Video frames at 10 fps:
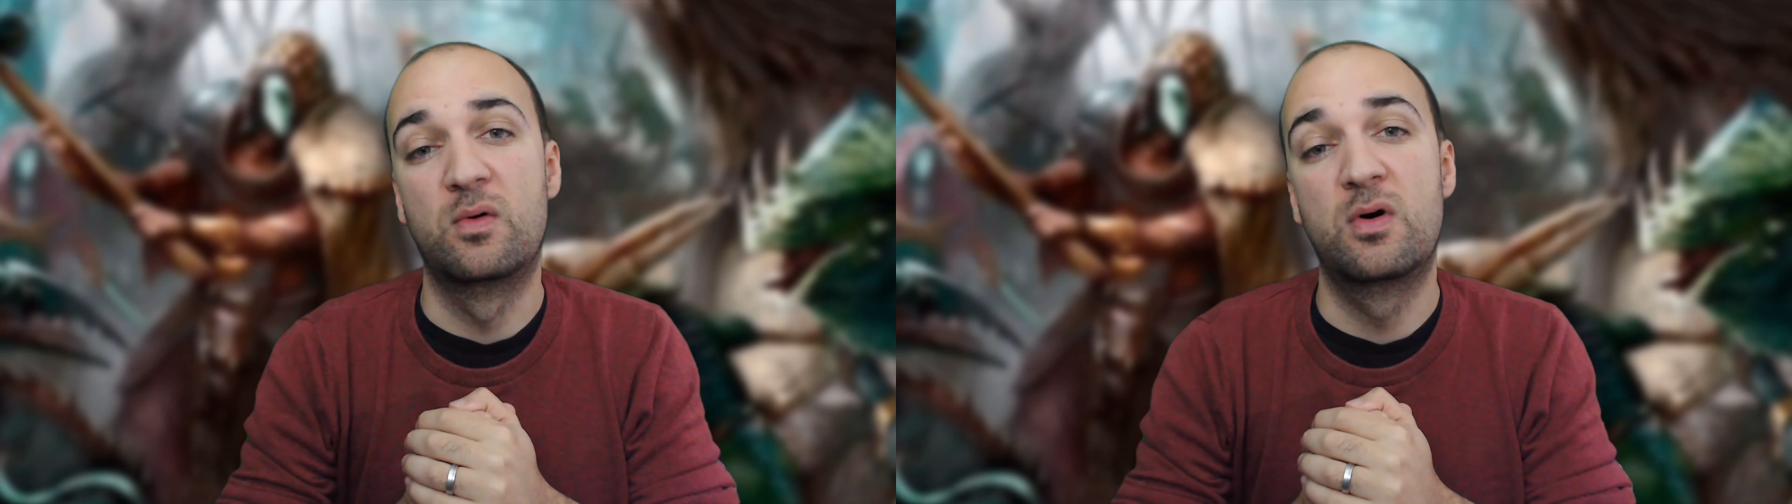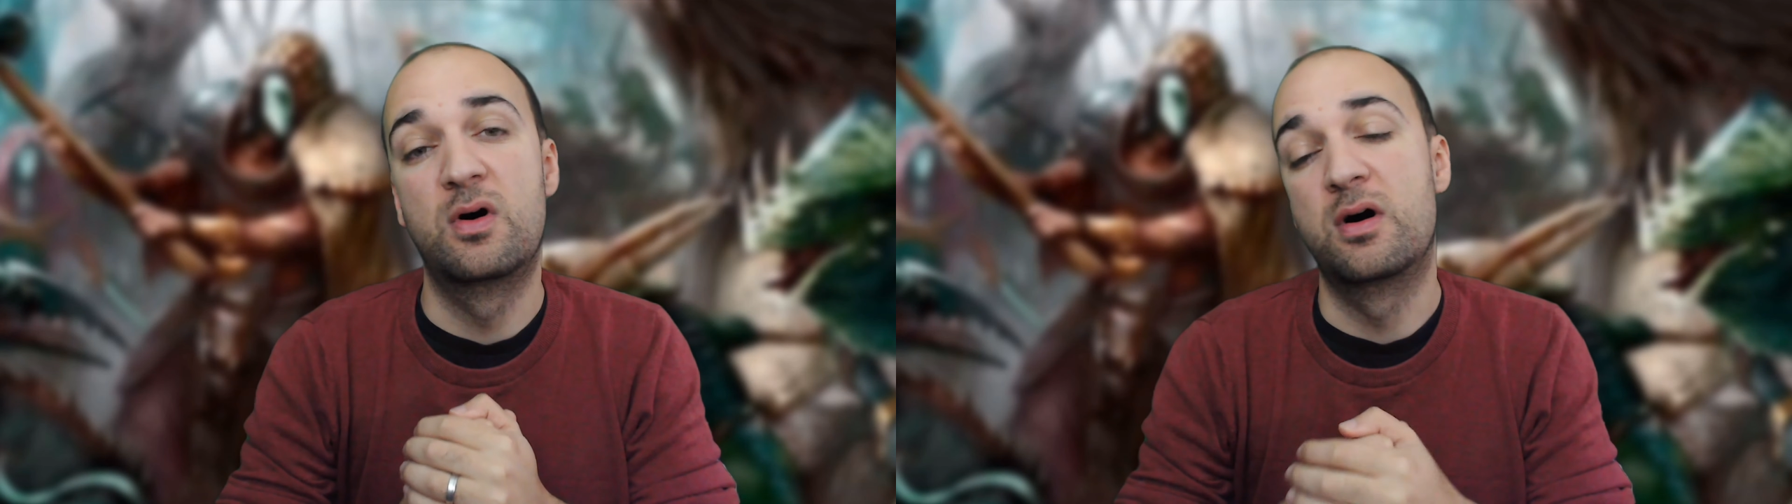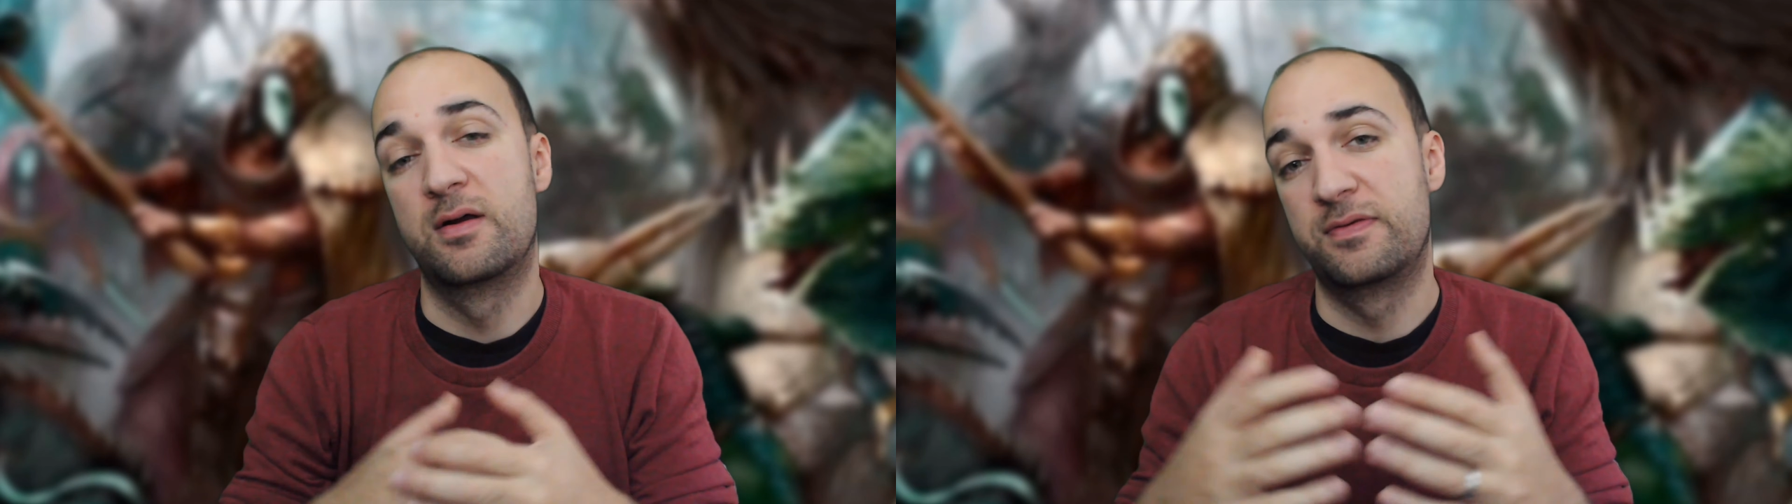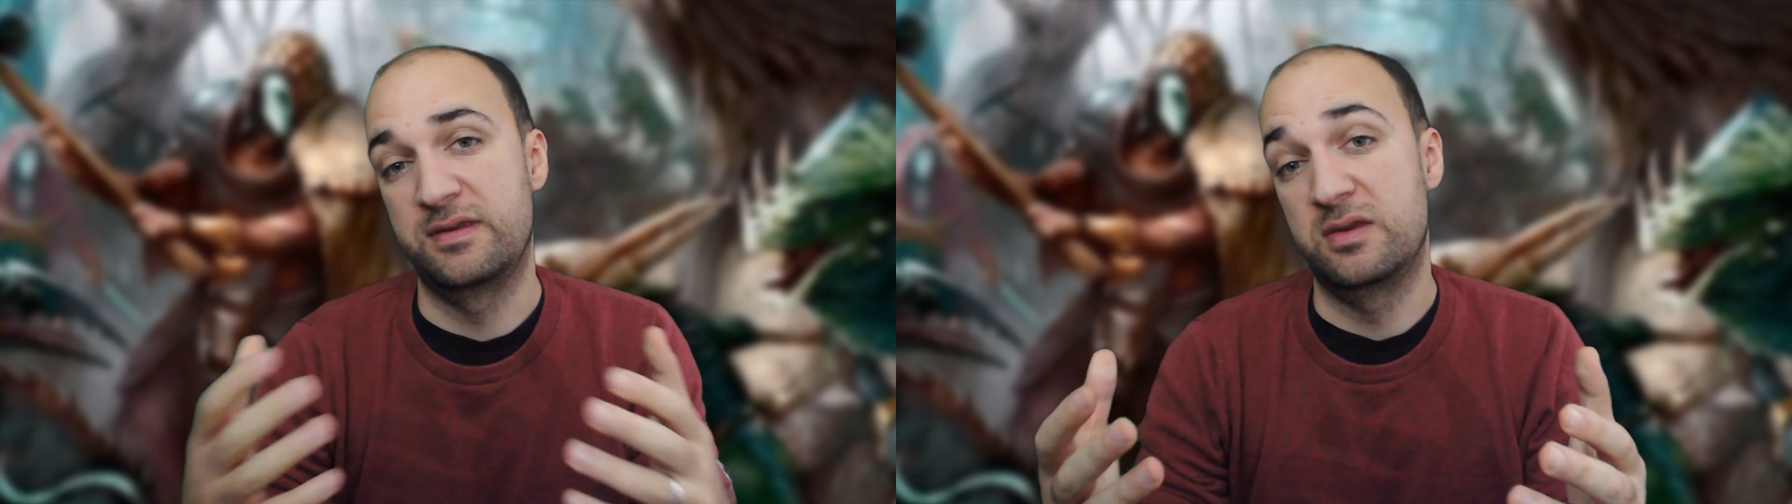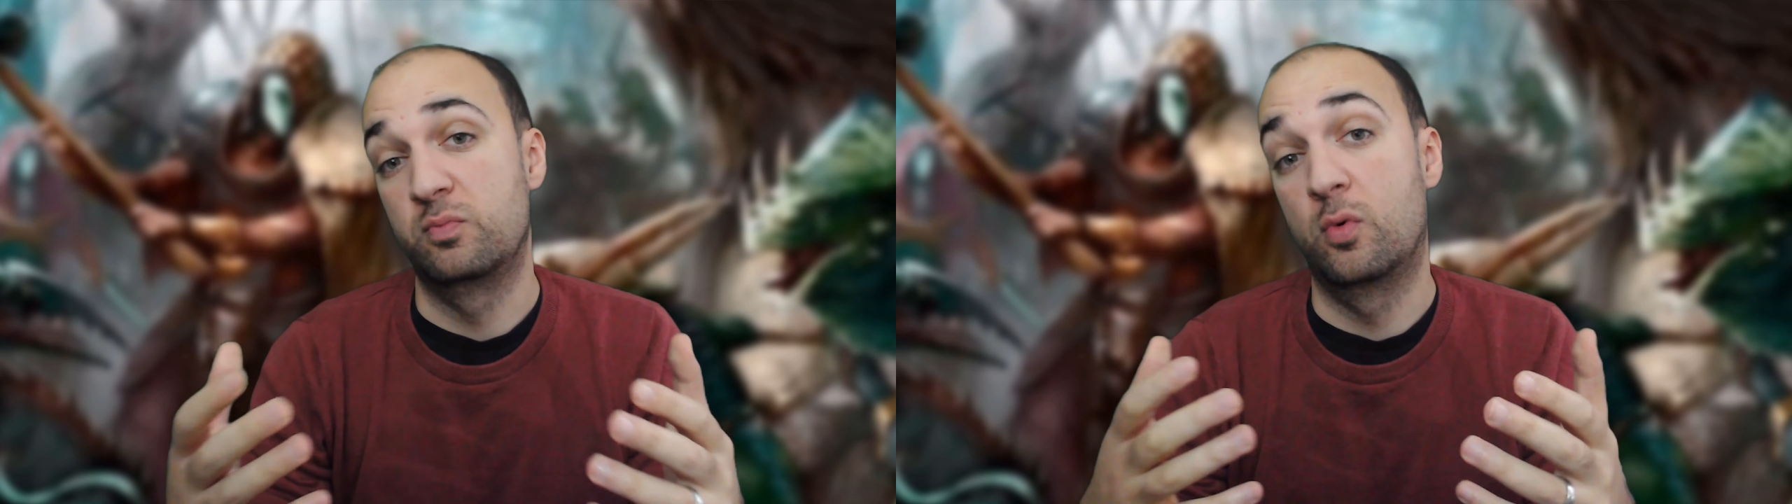or
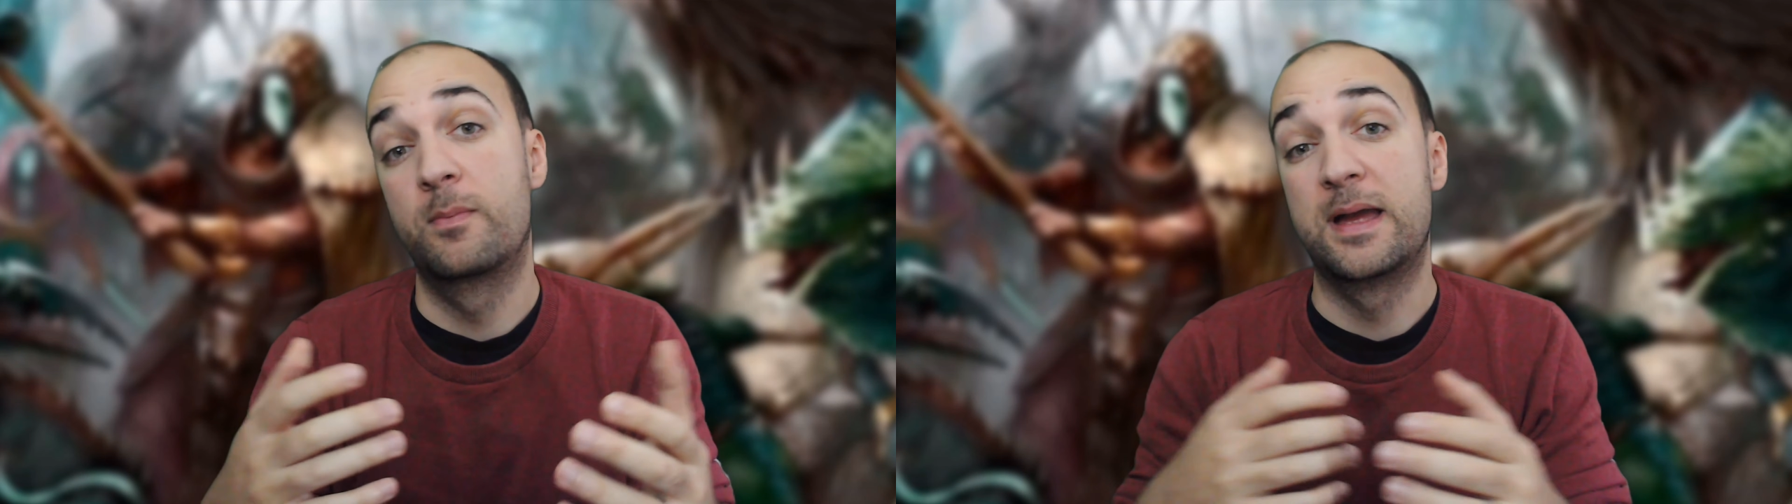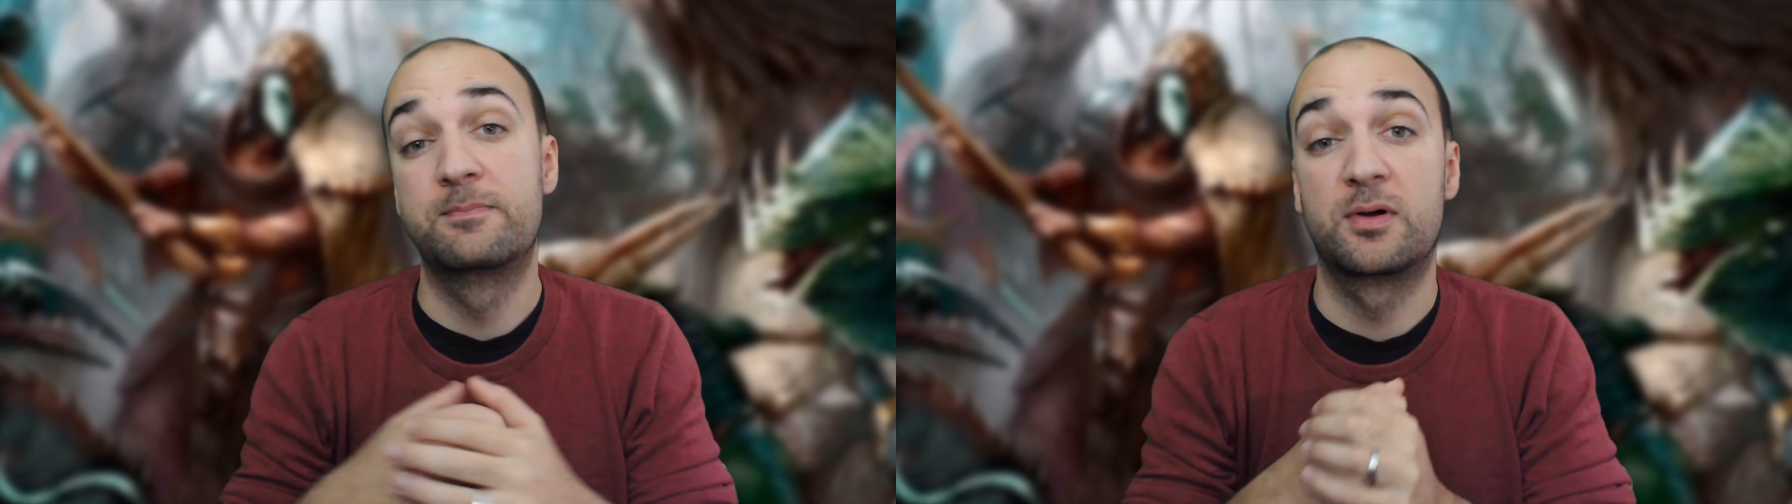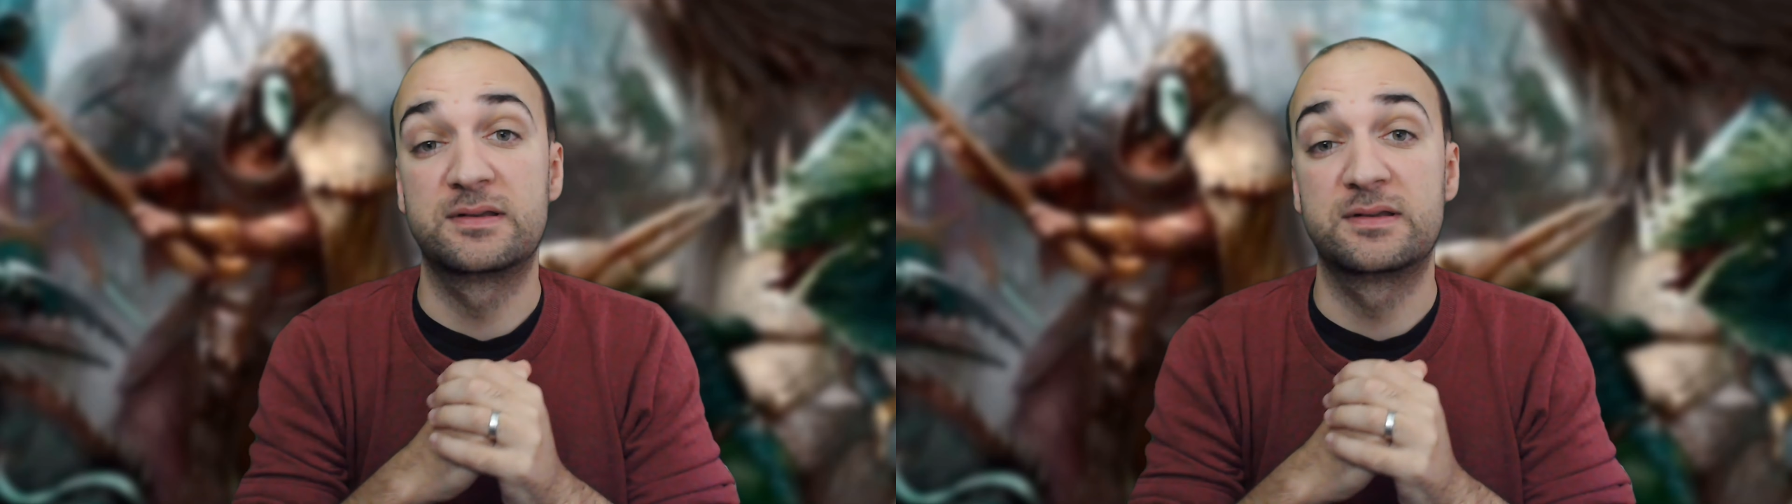the warband